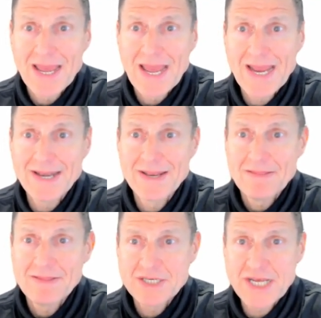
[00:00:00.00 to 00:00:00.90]
and
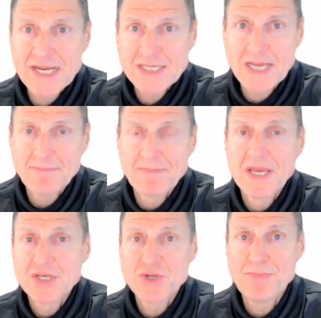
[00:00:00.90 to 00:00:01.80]
the checksum
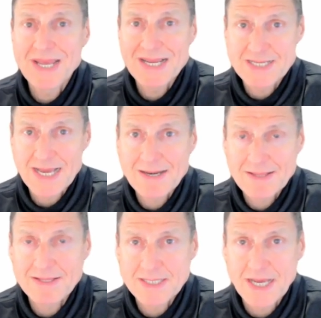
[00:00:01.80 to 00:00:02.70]
should be exactly
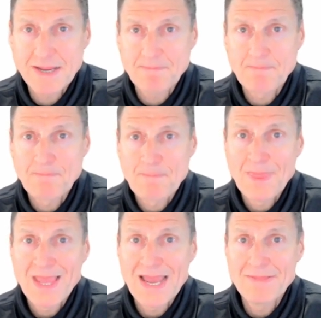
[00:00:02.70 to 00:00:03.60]
the same.
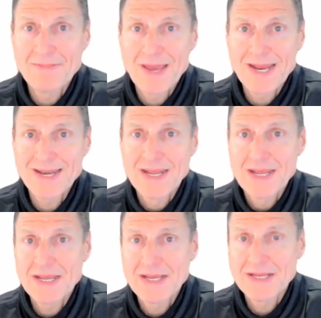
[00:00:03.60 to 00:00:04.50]
And that
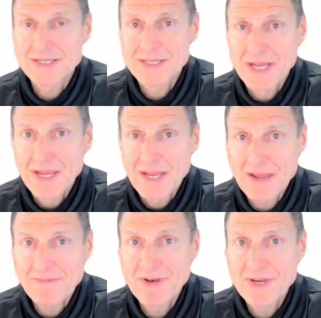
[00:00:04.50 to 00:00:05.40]
is
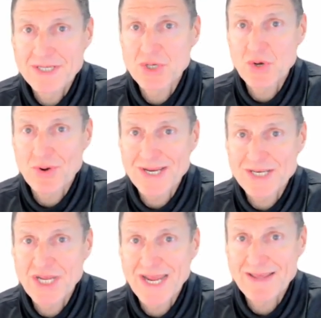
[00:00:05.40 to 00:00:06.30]
evidence or a
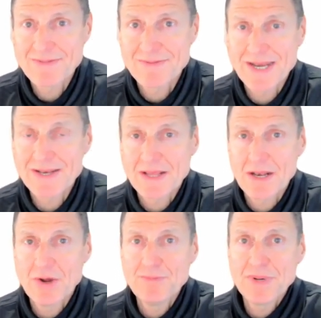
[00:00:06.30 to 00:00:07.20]
check that the
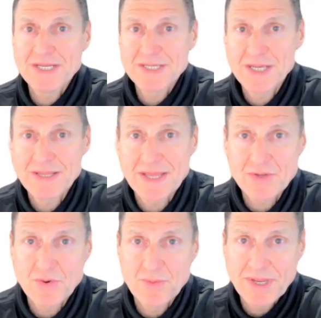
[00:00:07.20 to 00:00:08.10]
clone PC that
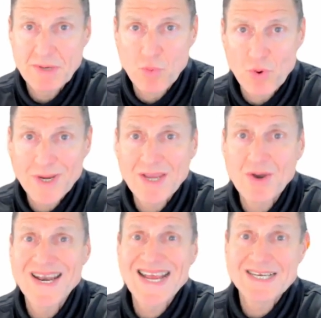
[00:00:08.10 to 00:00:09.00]
you'll be working
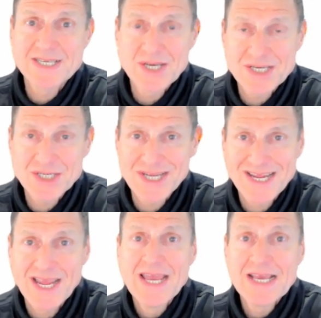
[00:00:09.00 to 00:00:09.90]
on and
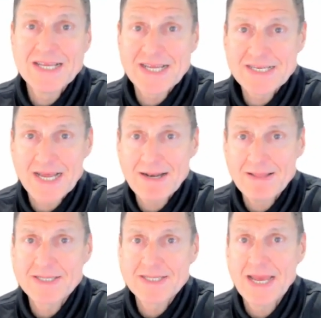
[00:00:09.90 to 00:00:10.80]
searching is exactly
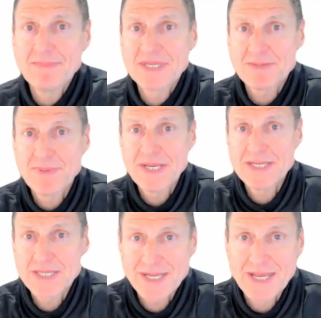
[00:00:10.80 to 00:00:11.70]
the same as the
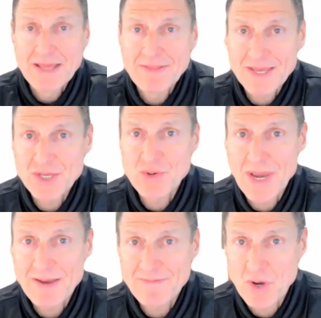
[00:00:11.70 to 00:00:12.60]
PC that you
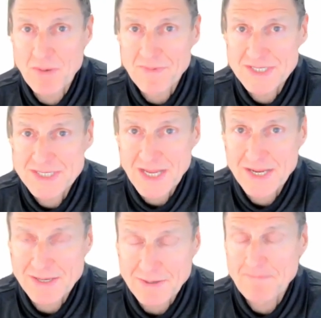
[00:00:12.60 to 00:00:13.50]
have
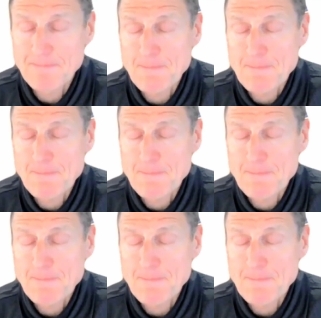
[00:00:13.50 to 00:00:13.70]
confiscated.